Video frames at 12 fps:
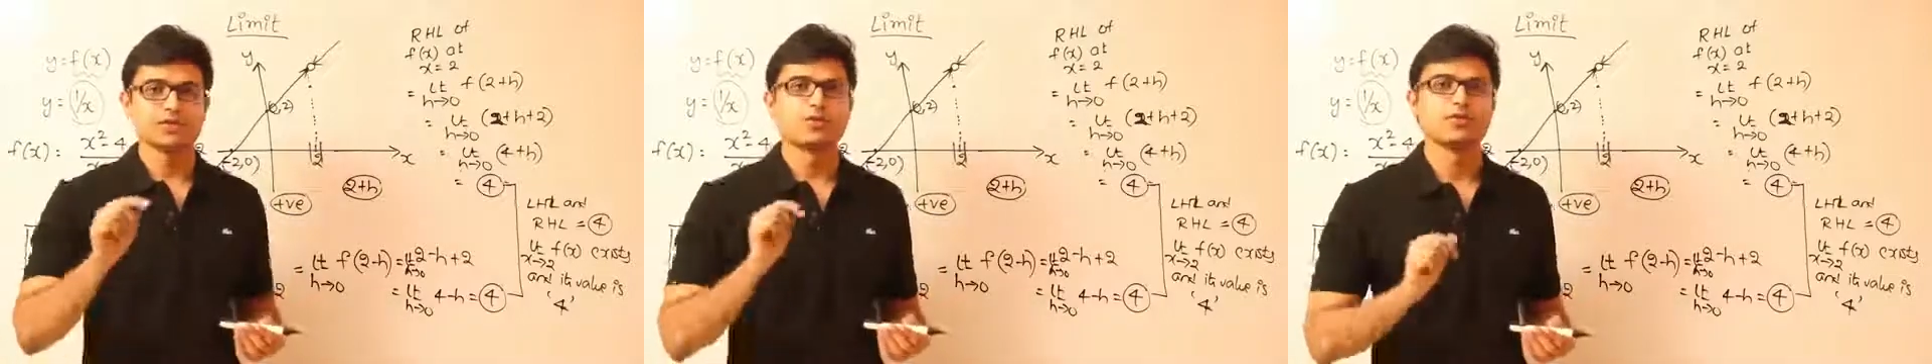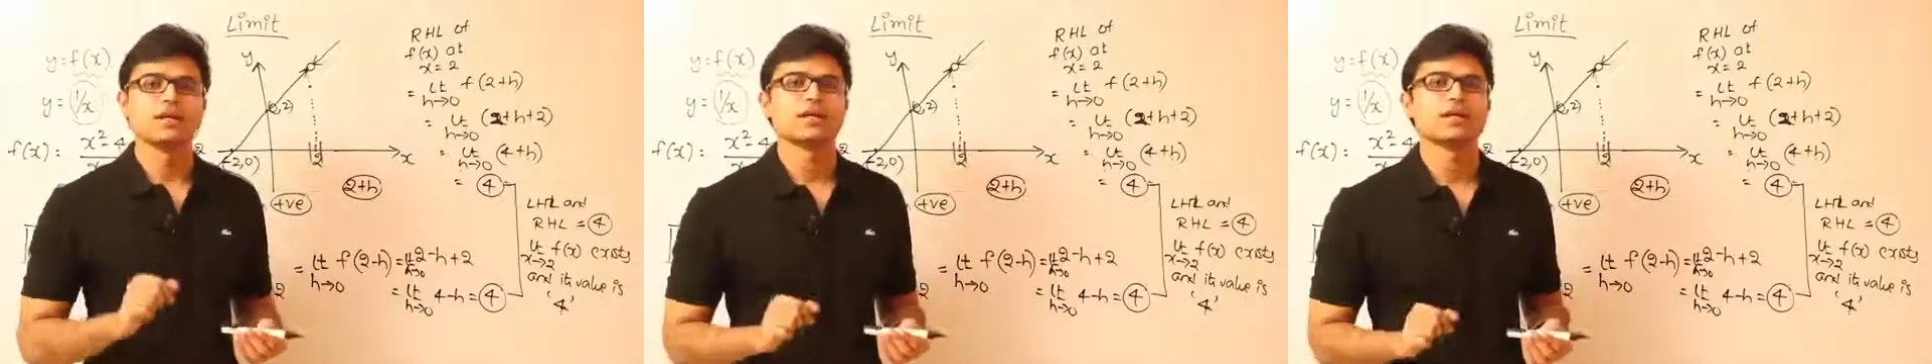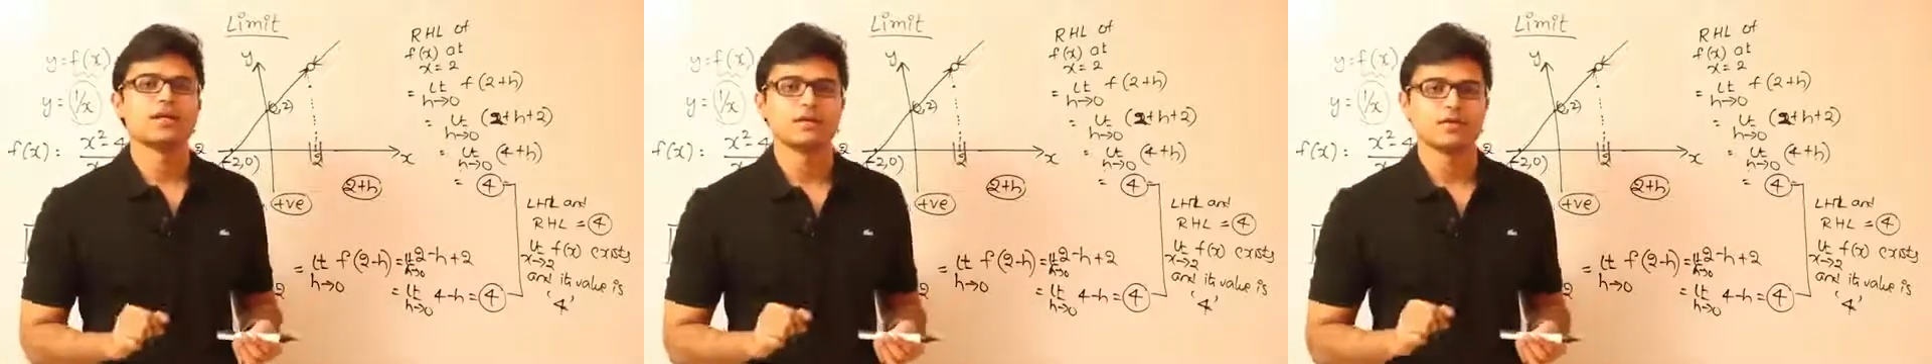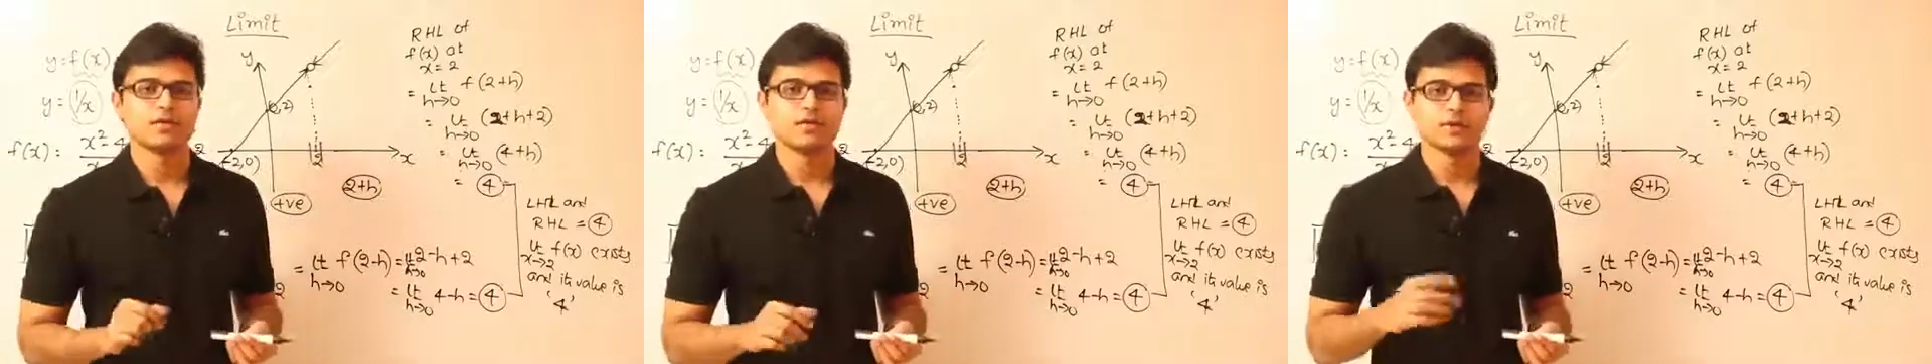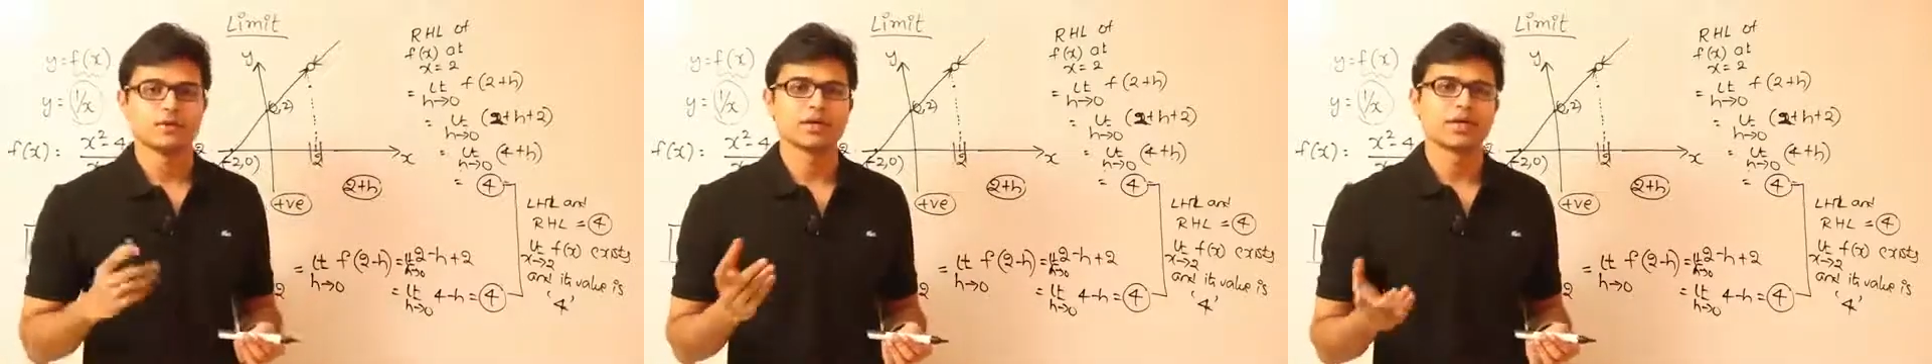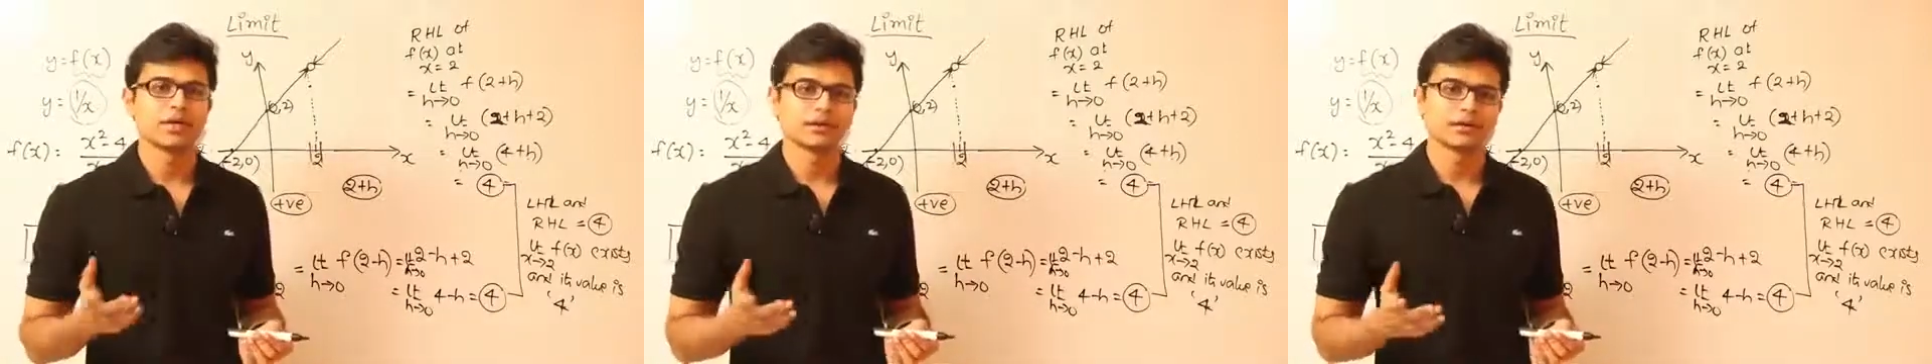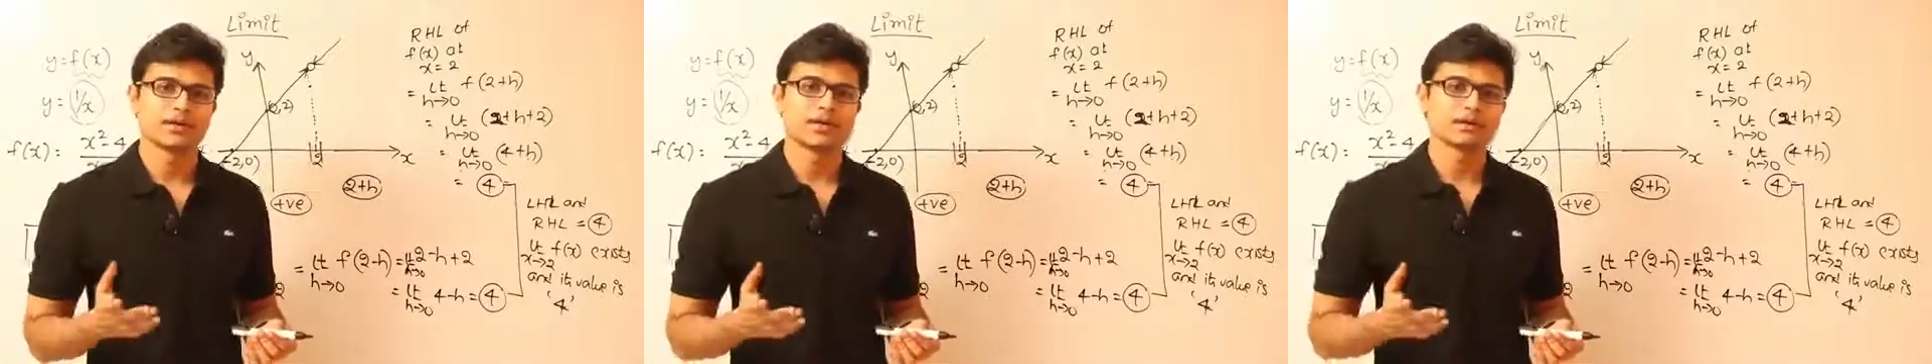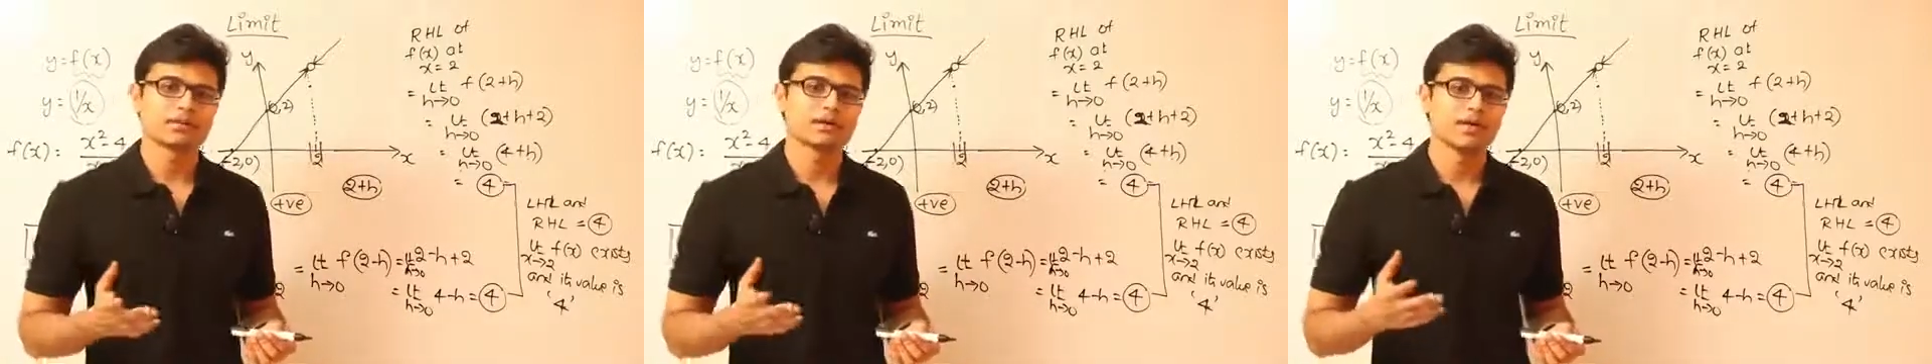numericals, let
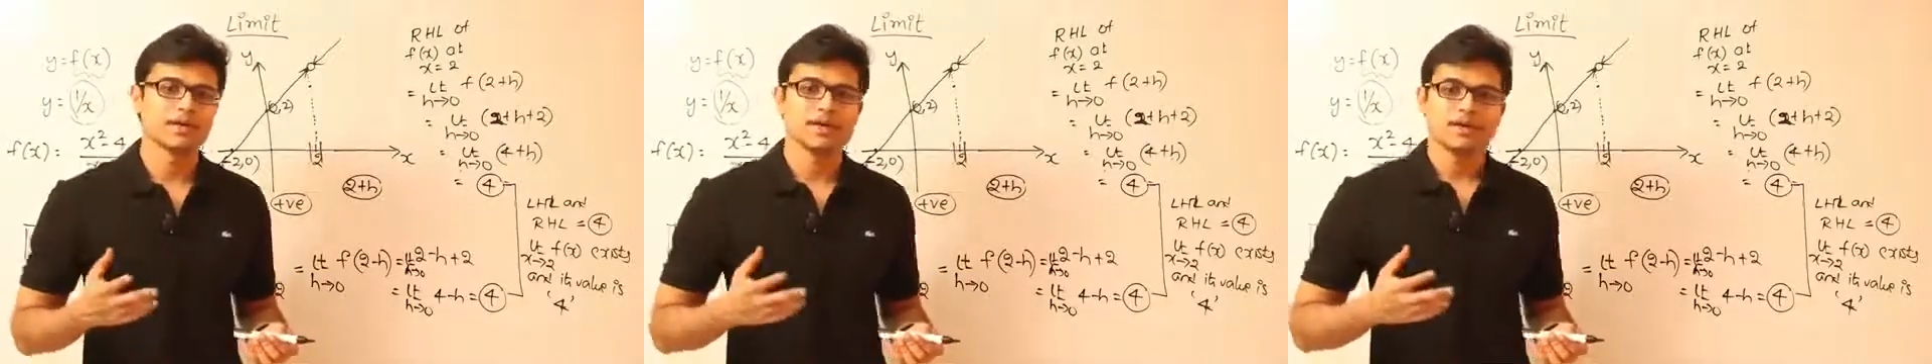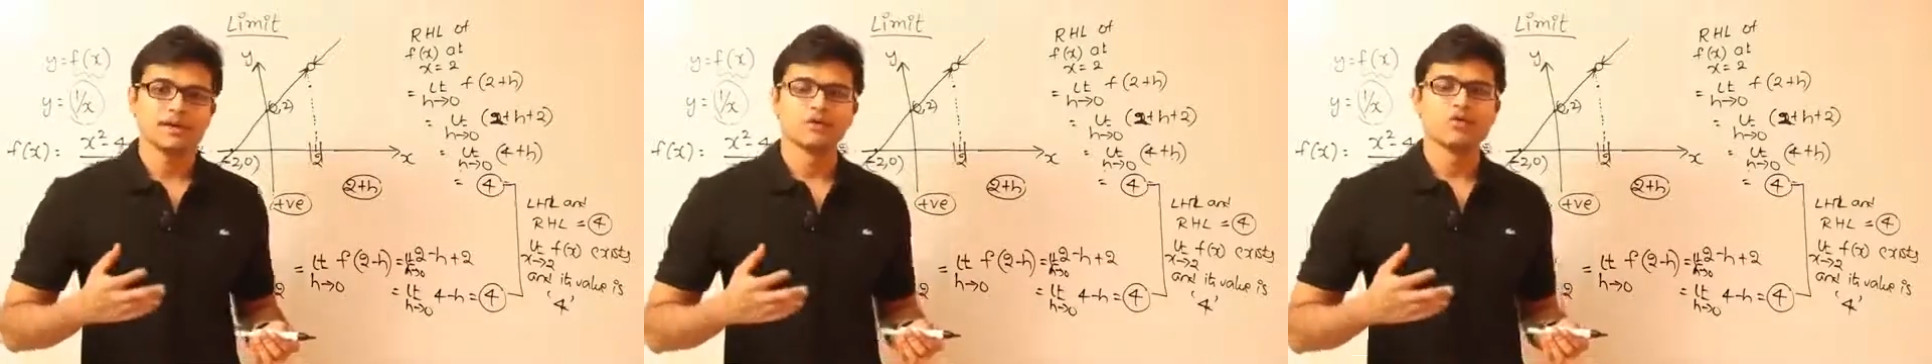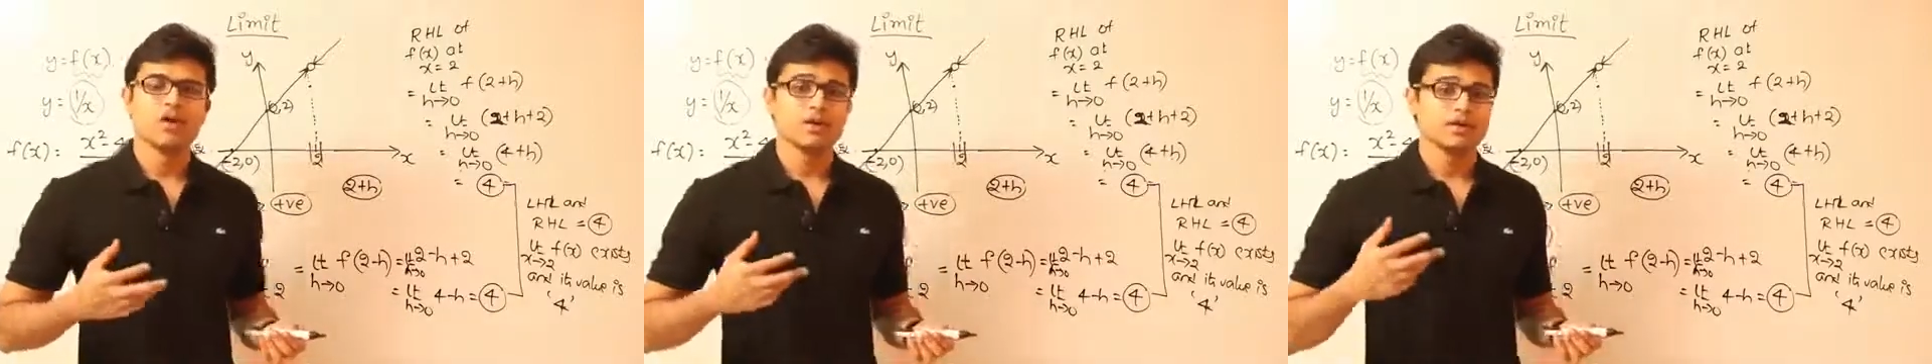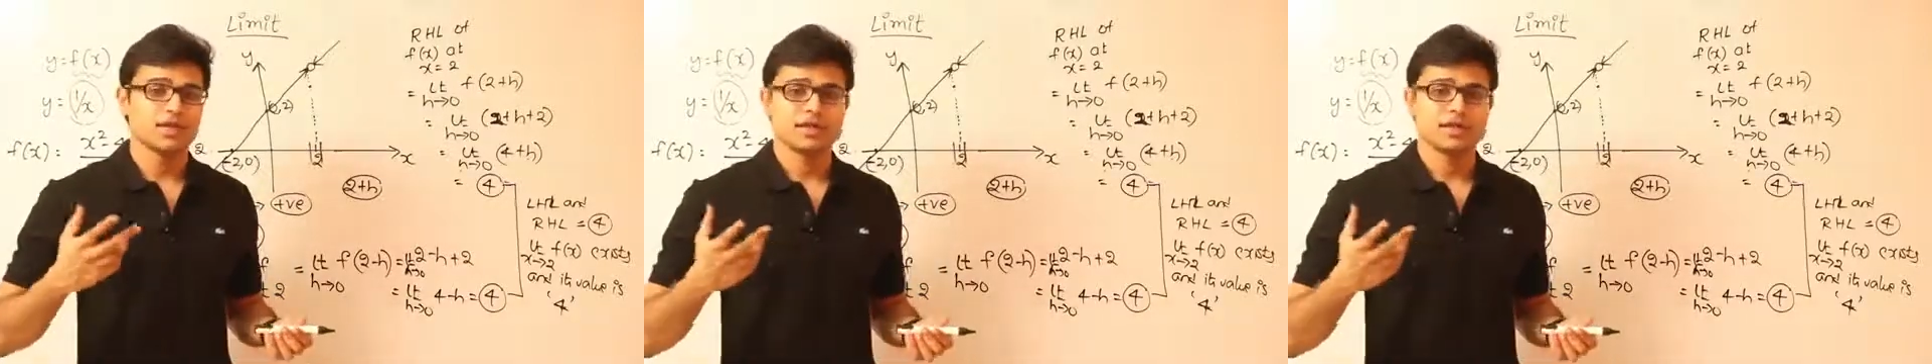us say you got an